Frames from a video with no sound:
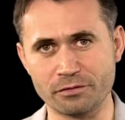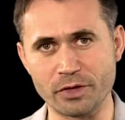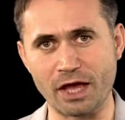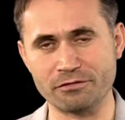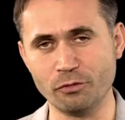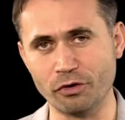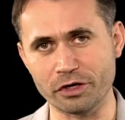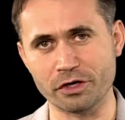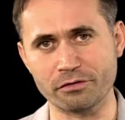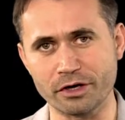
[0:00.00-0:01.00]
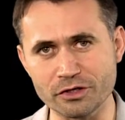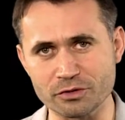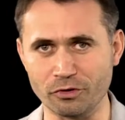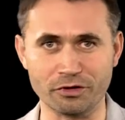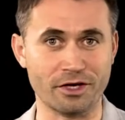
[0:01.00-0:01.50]
have more courage,
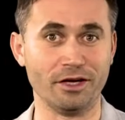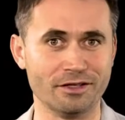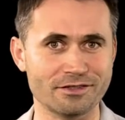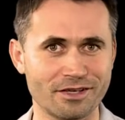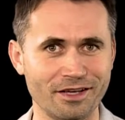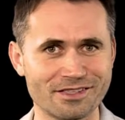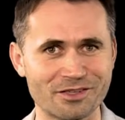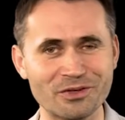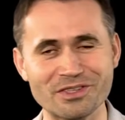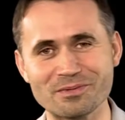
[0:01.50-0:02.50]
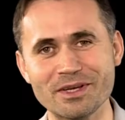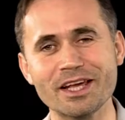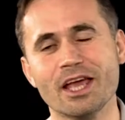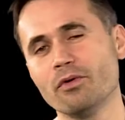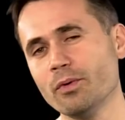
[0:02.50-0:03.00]
more guts, so to
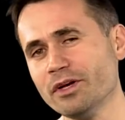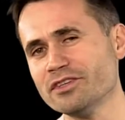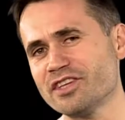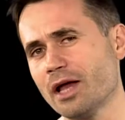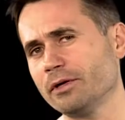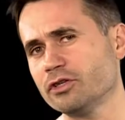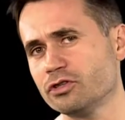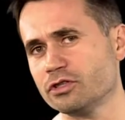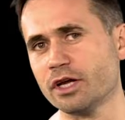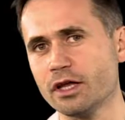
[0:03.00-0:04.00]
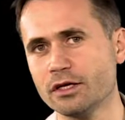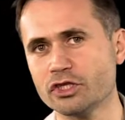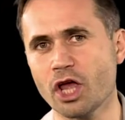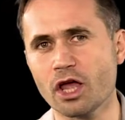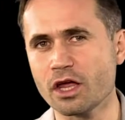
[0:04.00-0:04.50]
speak, we want to establish
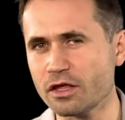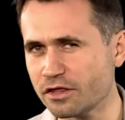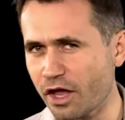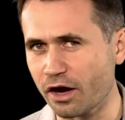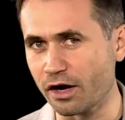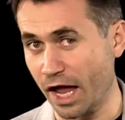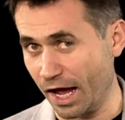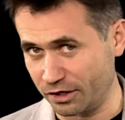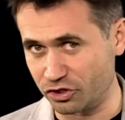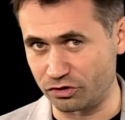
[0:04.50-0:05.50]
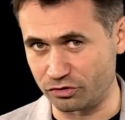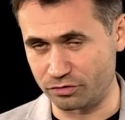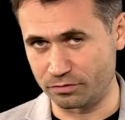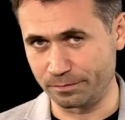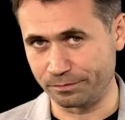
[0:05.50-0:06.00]
change in their
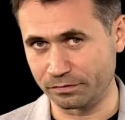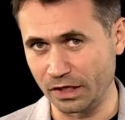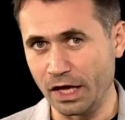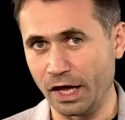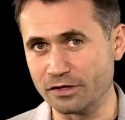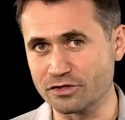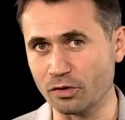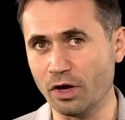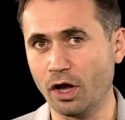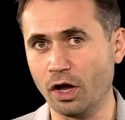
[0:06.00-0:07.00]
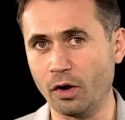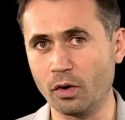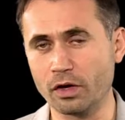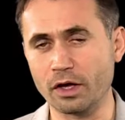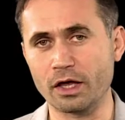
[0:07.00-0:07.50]
actions. And so
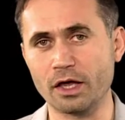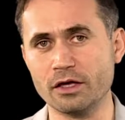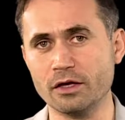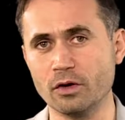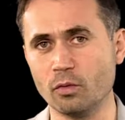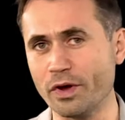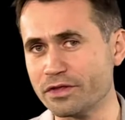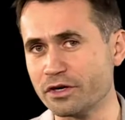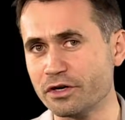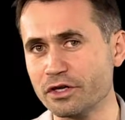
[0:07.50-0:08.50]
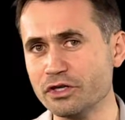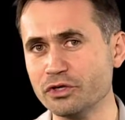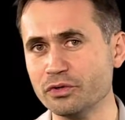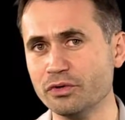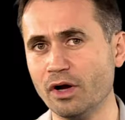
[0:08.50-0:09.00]
whether
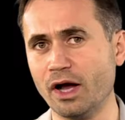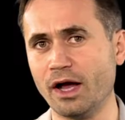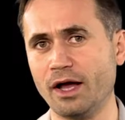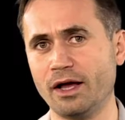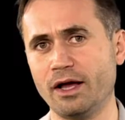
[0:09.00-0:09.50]
you